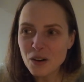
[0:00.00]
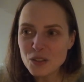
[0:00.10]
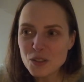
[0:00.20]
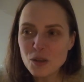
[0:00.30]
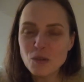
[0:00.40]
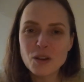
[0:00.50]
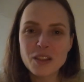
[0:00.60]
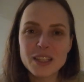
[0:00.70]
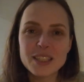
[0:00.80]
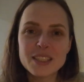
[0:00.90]
so
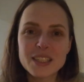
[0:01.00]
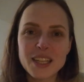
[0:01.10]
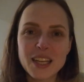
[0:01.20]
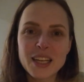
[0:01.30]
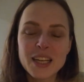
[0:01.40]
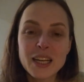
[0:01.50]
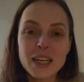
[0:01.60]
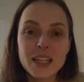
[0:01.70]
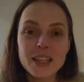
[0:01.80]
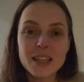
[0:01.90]
authentic,
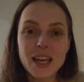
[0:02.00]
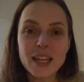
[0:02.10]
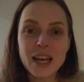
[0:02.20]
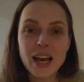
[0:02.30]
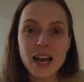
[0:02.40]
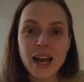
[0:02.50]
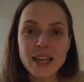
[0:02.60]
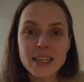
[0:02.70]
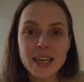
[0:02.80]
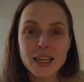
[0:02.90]
that
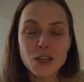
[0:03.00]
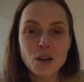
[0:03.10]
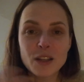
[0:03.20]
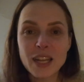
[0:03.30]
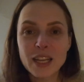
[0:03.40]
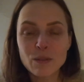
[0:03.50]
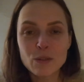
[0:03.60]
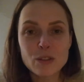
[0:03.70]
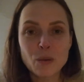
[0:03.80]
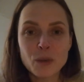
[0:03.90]
I can connect
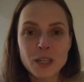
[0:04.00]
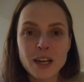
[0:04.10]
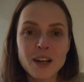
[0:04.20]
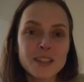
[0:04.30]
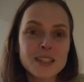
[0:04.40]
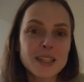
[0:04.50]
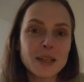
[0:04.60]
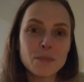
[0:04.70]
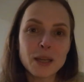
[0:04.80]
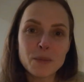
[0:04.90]
with someone else,
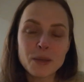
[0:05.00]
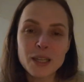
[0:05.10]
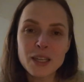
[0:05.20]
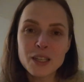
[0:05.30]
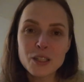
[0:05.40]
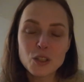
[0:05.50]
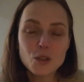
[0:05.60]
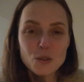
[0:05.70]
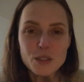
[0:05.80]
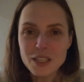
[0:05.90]
and maybe
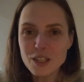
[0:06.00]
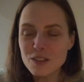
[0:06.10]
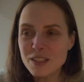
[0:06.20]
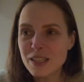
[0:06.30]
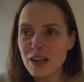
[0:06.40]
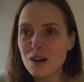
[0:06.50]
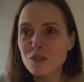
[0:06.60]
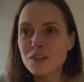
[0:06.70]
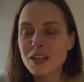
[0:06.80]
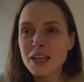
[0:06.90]
you see
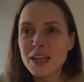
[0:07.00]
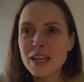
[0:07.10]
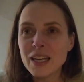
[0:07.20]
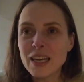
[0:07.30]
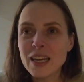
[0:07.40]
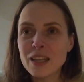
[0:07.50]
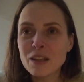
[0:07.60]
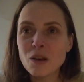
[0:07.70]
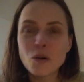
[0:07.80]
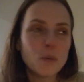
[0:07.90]
yourself
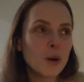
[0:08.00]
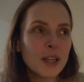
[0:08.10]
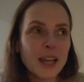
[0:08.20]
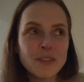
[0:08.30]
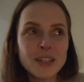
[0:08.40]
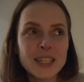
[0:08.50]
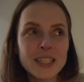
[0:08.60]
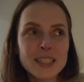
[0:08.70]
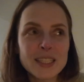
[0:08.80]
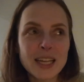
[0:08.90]
in whatever it
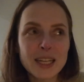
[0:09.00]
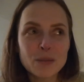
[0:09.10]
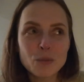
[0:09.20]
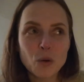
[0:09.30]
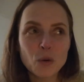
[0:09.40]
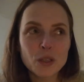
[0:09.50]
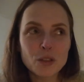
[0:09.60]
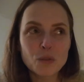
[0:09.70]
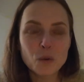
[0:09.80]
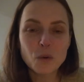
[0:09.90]
is that I'm going
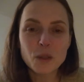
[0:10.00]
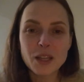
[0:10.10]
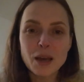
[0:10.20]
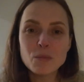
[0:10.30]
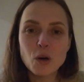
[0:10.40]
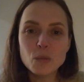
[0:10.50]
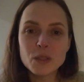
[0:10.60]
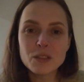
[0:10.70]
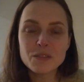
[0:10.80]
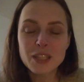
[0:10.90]
through in that
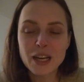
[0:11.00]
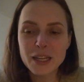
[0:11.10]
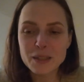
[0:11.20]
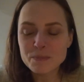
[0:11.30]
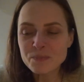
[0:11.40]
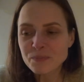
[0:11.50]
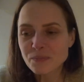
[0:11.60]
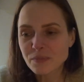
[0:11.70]
moment of time.